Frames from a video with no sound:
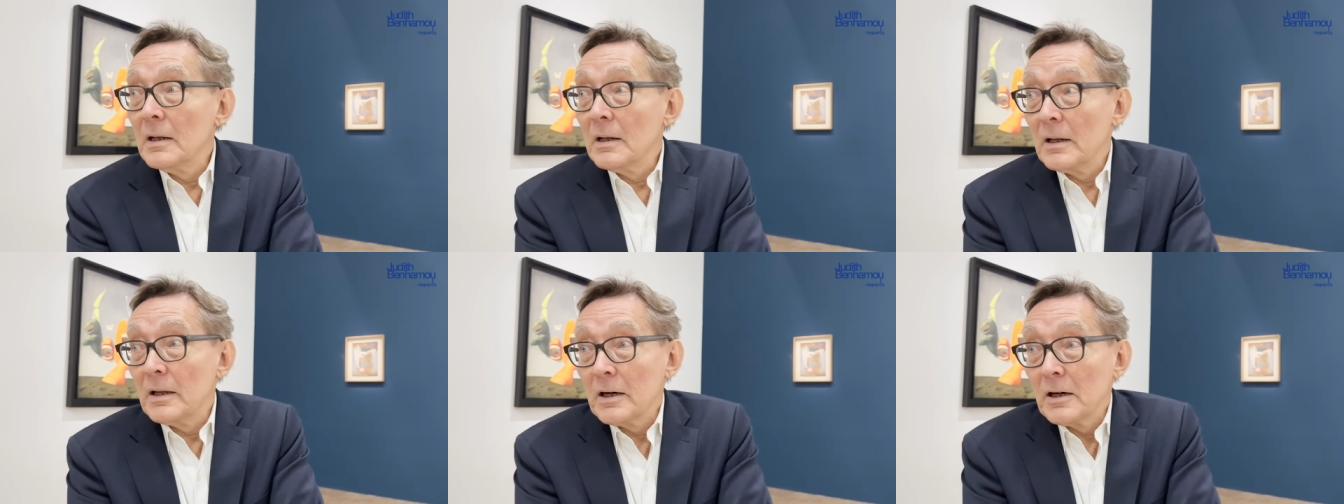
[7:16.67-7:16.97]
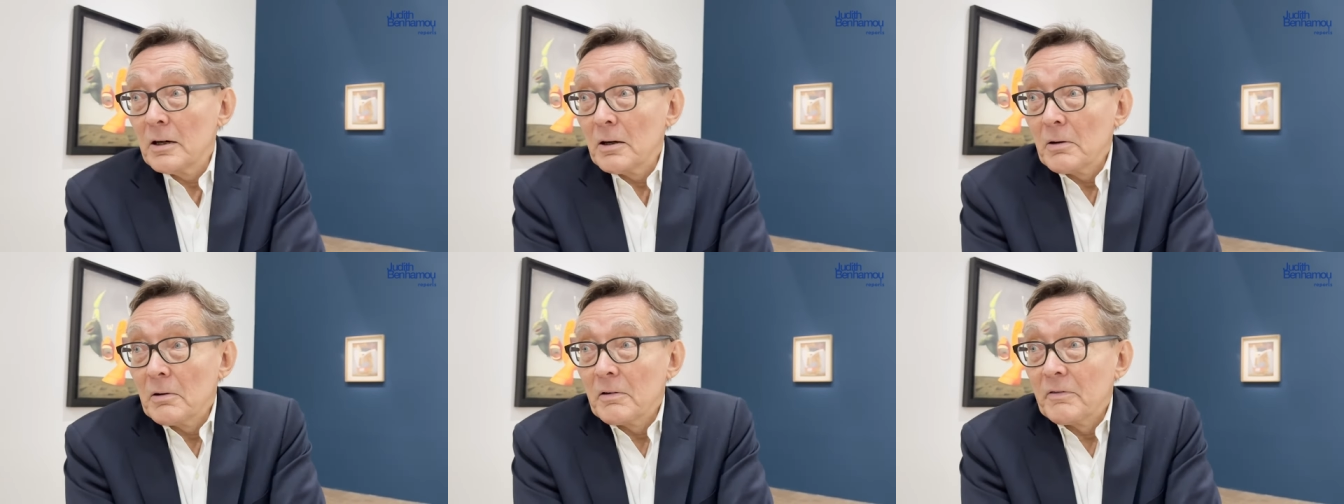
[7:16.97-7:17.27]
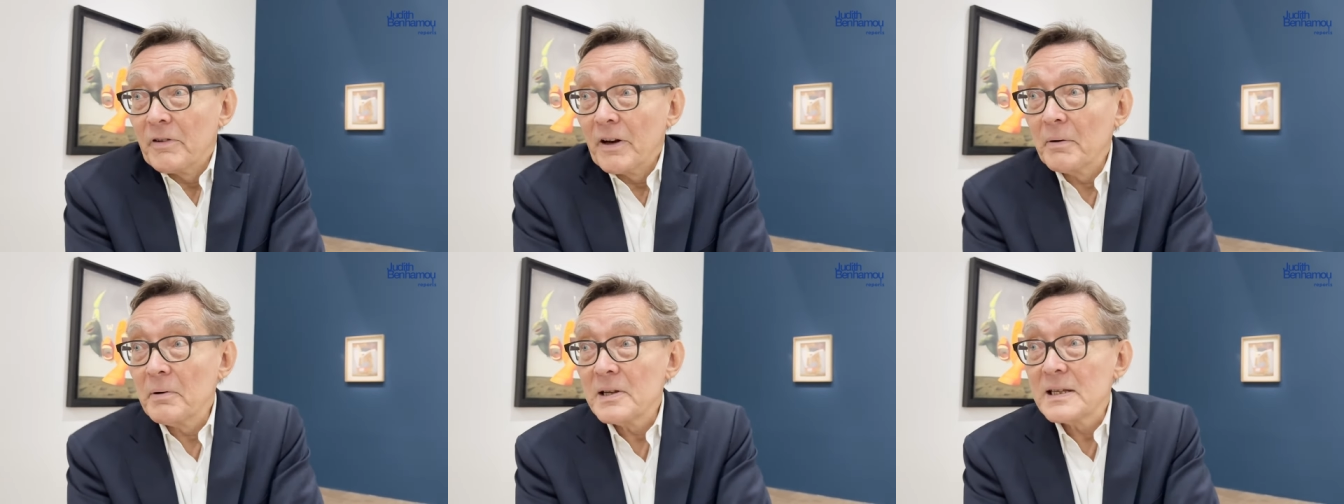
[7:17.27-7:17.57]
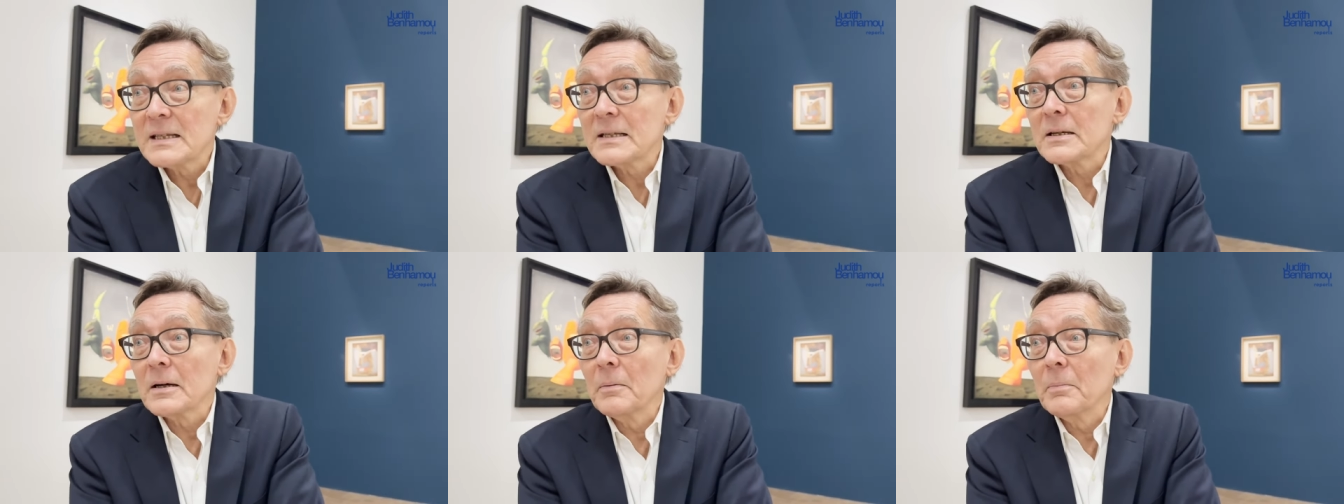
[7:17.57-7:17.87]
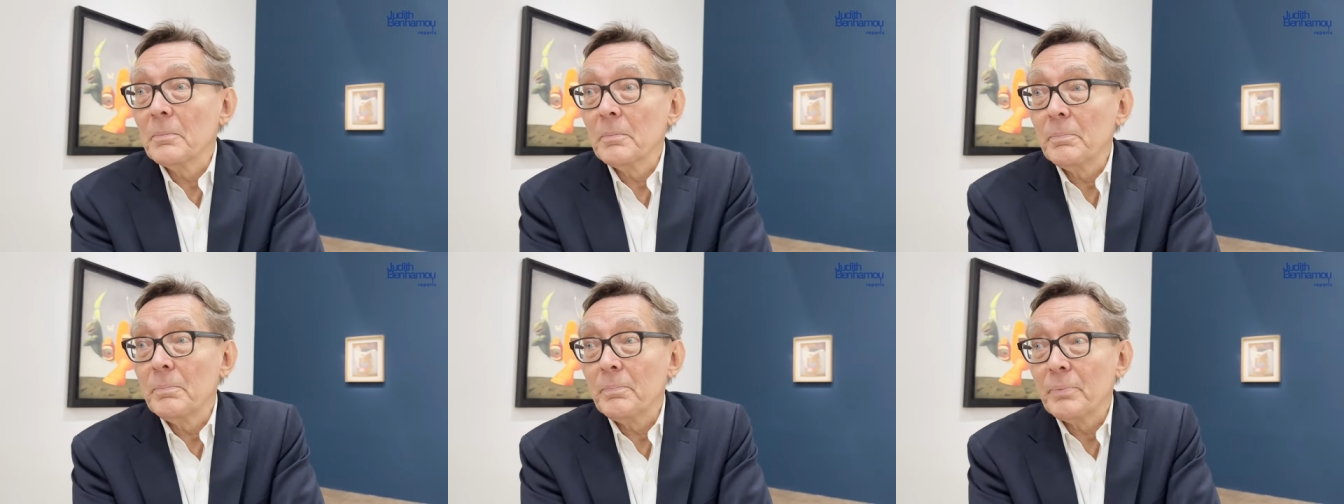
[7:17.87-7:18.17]
No, there is
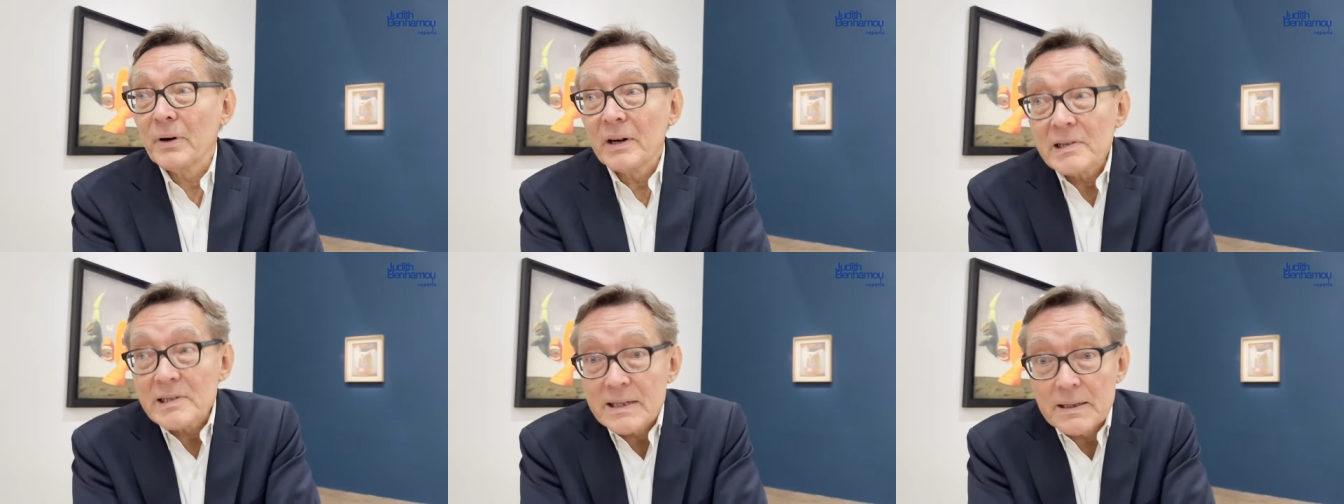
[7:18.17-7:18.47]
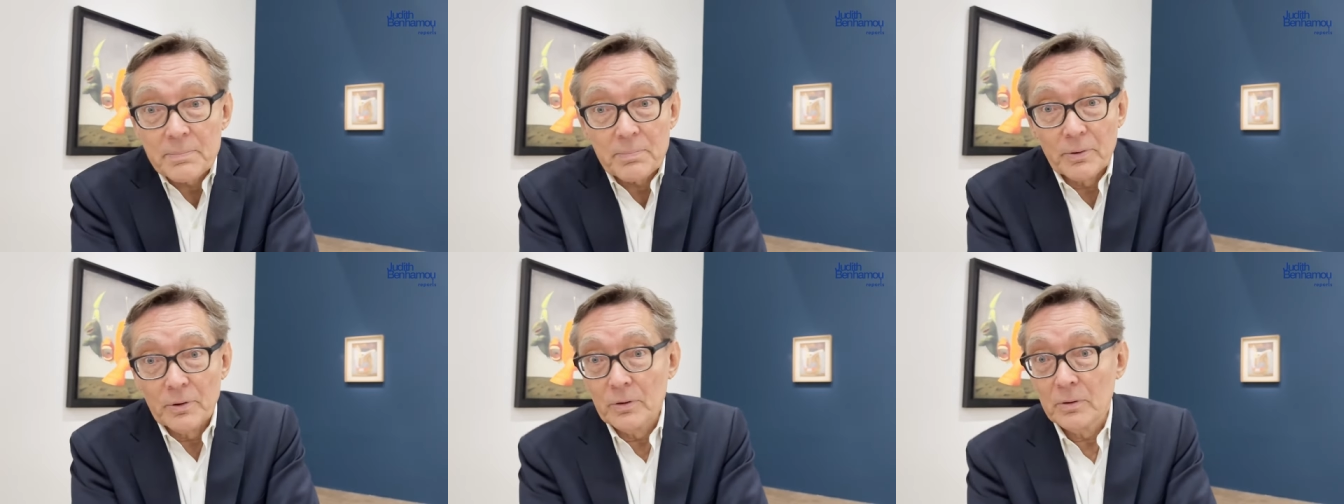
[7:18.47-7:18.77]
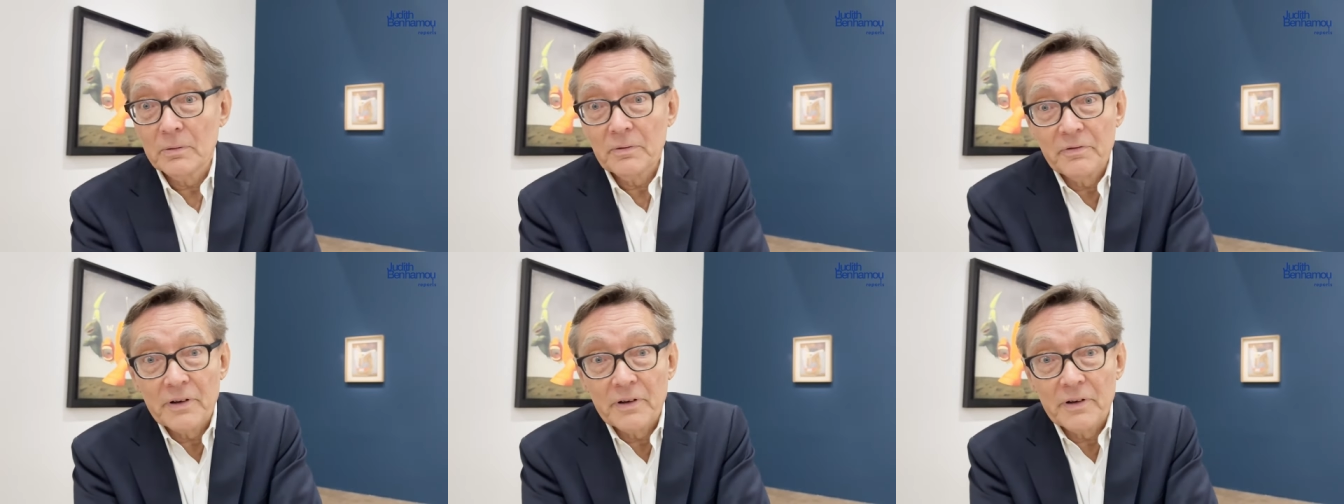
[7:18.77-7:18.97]
some principle.